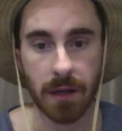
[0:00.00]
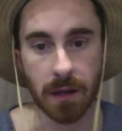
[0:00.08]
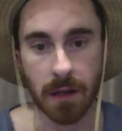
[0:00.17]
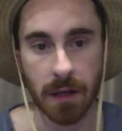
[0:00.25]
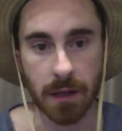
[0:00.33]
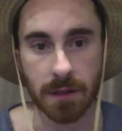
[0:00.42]

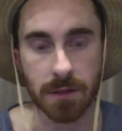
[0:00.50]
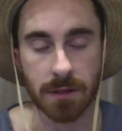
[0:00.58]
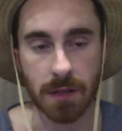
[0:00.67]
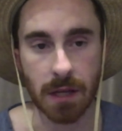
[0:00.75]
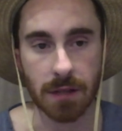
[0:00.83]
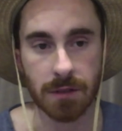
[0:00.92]

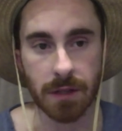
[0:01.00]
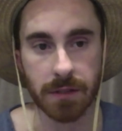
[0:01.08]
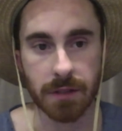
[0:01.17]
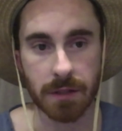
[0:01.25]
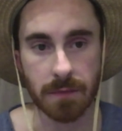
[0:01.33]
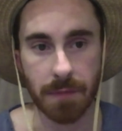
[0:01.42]
it
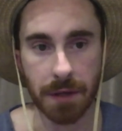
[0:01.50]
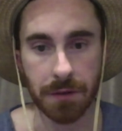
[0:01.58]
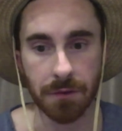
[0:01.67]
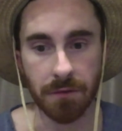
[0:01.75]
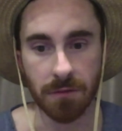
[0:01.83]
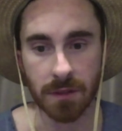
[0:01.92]
doesn't make
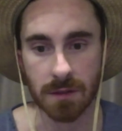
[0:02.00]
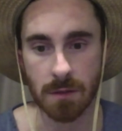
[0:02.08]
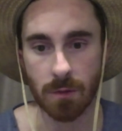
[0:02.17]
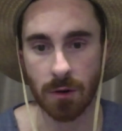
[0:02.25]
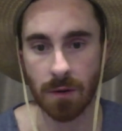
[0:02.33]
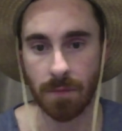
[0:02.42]
you
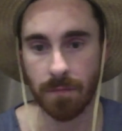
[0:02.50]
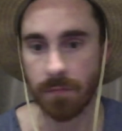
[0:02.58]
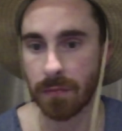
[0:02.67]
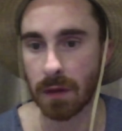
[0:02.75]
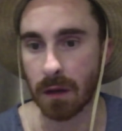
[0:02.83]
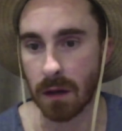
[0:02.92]
invincible.
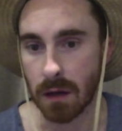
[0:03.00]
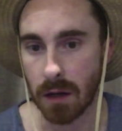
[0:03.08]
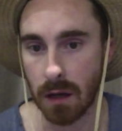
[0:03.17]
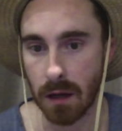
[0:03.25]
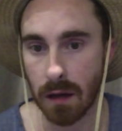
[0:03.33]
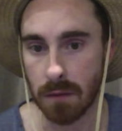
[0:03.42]

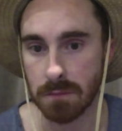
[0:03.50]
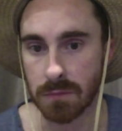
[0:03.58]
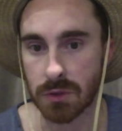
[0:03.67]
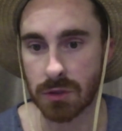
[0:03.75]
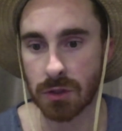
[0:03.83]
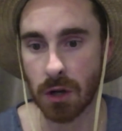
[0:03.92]

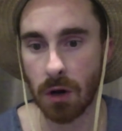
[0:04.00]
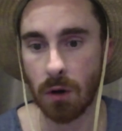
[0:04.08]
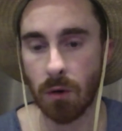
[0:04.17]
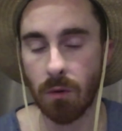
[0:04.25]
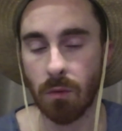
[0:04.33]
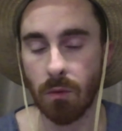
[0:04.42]

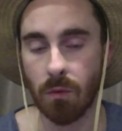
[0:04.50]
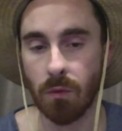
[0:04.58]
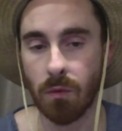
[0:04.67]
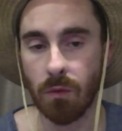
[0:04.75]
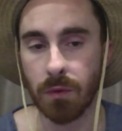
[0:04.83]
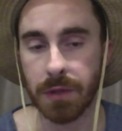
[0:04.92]
So
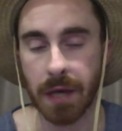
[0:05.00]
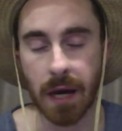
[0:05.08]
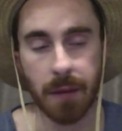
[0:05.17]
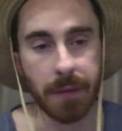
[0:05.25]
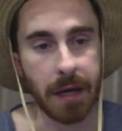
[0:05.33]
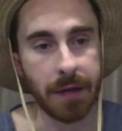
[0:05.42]

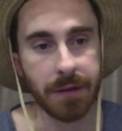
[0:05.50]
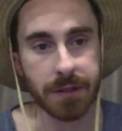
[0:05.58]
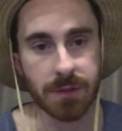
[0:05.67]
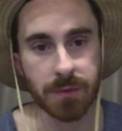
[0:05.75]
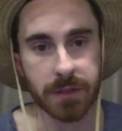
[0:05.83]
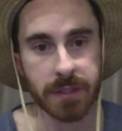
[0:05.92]
yeah, man,
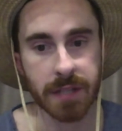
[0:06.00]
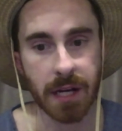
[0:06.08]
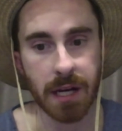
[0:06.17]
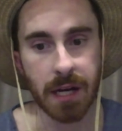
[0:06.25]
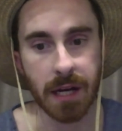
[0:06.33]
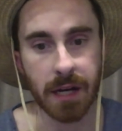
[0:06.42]
this was,
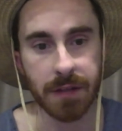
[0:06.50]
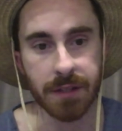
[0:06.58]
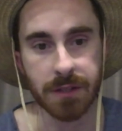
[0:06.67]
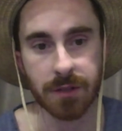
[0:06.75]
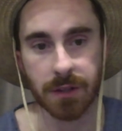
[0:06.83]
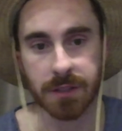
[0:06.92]

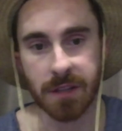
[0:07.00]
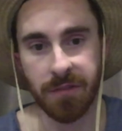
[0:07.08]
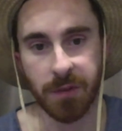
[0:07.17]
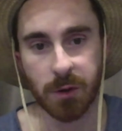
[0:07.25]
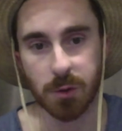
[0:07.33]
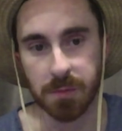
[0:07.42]
these are
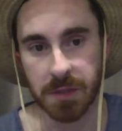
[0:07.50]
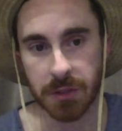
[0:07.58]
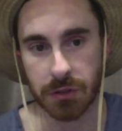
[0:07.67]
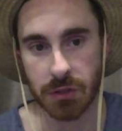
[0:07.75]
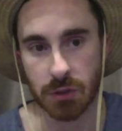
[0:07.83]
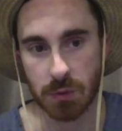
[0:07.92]
difficult
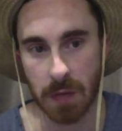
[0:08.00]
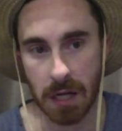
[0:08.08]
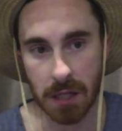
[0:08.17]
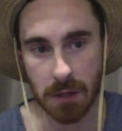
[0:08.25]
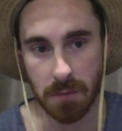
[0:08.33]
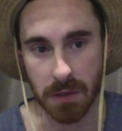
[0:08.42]
pills to
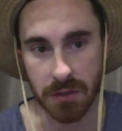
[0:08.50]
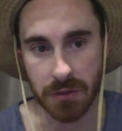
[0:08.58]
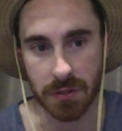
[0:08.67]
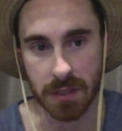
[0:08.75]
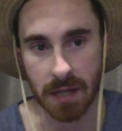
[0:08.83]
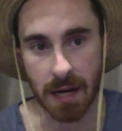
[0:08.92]
swallow, but you
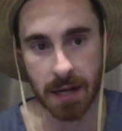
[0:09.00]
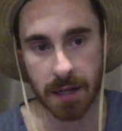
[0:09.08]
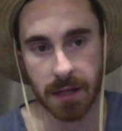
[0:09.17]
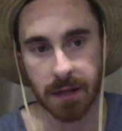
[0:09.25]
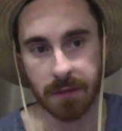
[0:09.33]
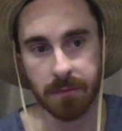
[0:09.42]

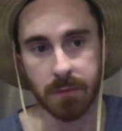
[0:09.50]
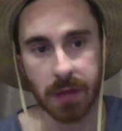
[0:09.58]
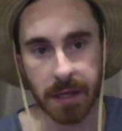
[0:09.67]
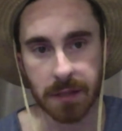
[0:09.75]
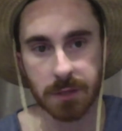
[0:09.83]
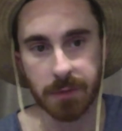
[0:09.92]
gotta,
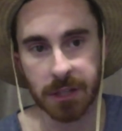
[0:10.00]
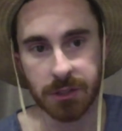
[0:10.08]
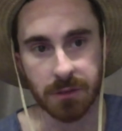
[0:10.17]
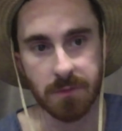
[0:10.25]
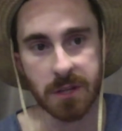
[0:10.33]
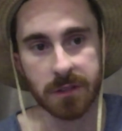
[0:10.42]
like,
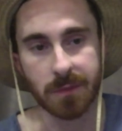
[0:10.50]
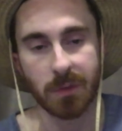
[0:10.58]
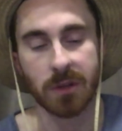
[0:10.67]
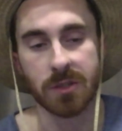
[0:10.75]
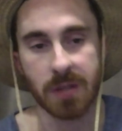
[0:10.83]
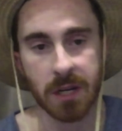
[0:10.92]
especially me as a
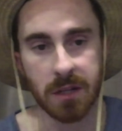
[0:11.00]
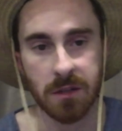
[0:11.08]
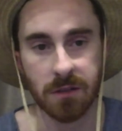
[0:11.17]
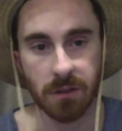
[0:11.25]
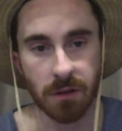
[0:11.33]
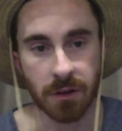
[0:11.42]
person, I
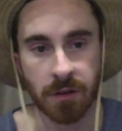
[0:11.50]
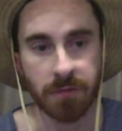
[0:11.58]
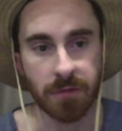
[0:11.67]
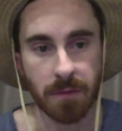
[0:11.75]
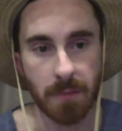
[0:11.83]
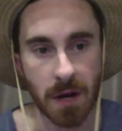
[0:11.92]
need to learn
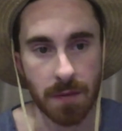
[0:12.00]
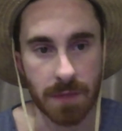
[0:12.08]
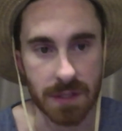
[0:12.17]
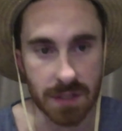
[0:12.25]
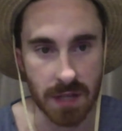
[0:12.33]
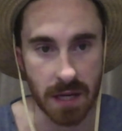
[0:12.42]
from my
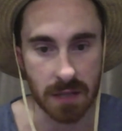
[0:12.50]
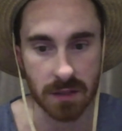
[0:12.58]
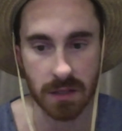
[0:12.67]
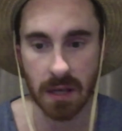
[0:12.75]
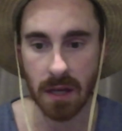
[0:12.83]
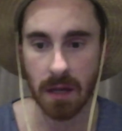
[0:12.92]

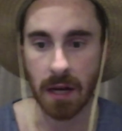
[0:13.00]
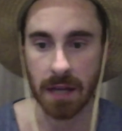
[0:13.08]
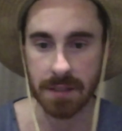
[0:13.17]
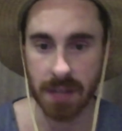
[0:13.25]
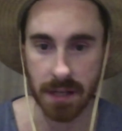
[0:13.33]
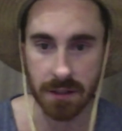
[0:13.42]
mistakes.
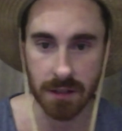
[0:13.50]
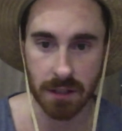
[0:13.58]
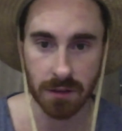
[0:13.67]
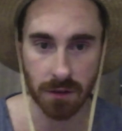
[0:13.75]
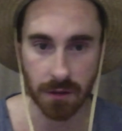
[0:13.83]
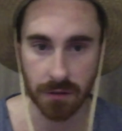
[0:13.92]
I tend to
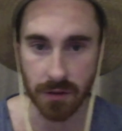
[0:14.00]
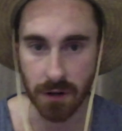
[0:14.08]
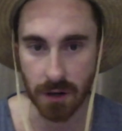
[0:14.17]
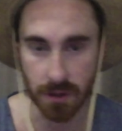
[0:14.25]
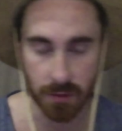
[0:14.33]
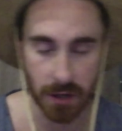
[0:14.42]
need to learn the
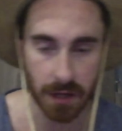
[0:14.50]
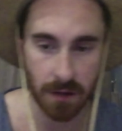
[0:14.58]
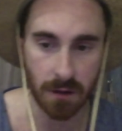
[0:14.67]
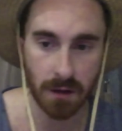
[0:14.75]
hard way,